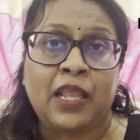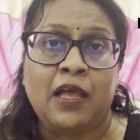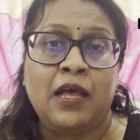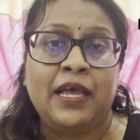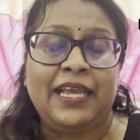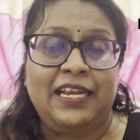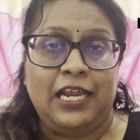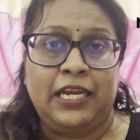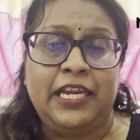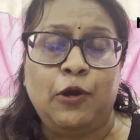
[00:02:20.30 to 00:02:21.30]
in
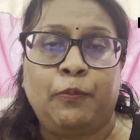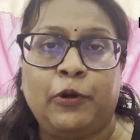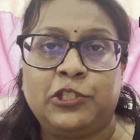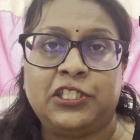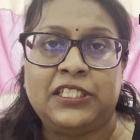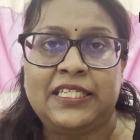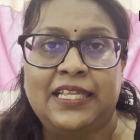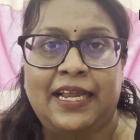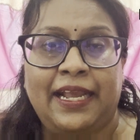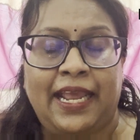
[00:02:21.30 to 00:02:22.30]
any opportunity that
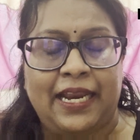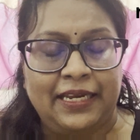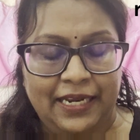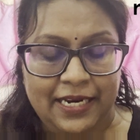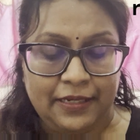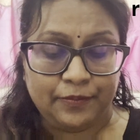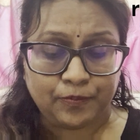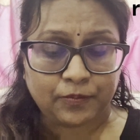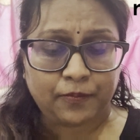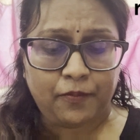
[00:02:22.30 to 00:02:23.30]
I can get,
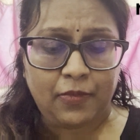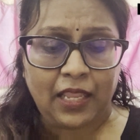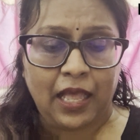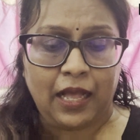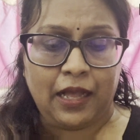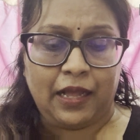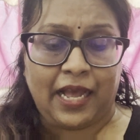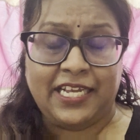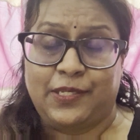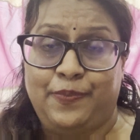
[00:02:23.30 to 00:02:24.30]
I
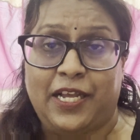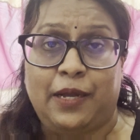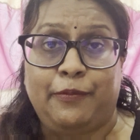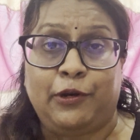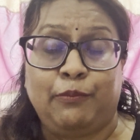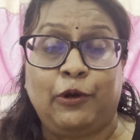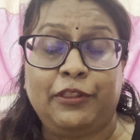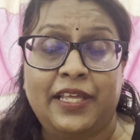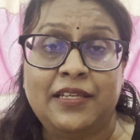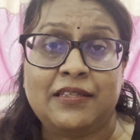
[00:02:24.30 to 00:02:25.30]
speak up on more
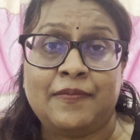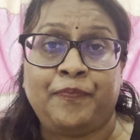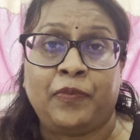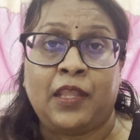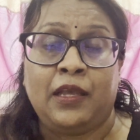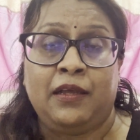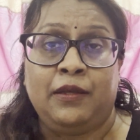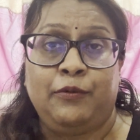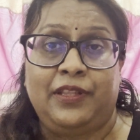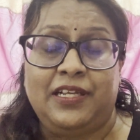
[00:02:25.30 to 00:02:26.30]
things,
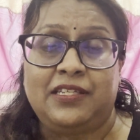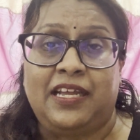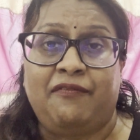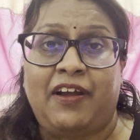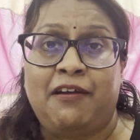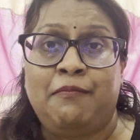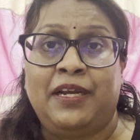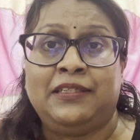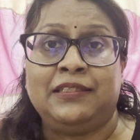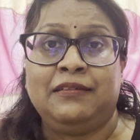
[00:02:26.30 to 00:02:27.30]
whether it's
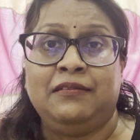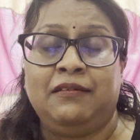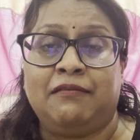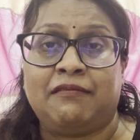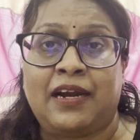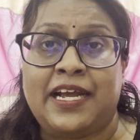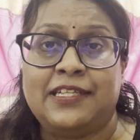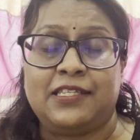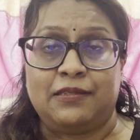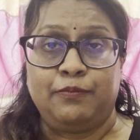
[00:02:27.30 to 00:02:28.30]
environmental
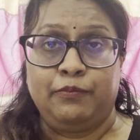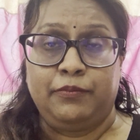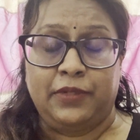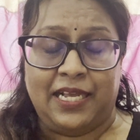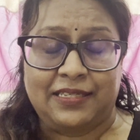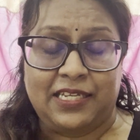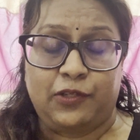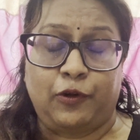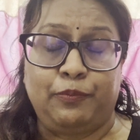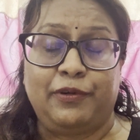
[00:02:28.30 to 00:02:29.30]
rights, access
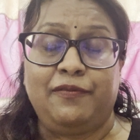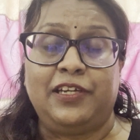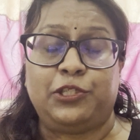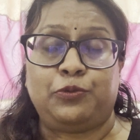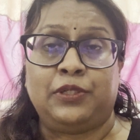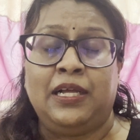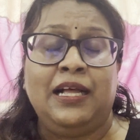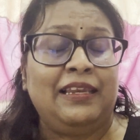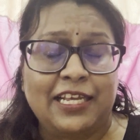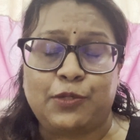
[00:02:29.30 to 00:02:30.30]
for
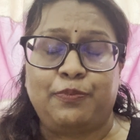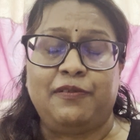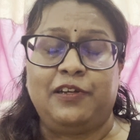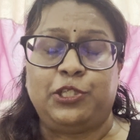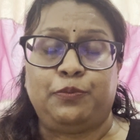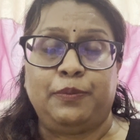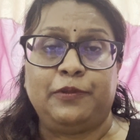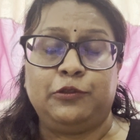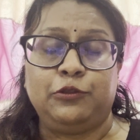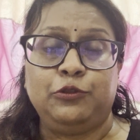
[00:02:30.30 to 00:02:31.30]
less privileged people
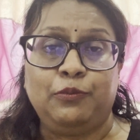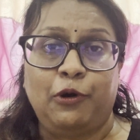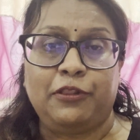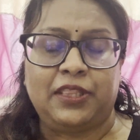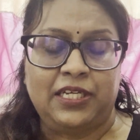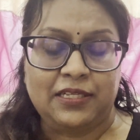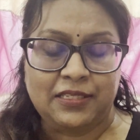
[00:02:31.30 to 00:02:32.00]
to do more things.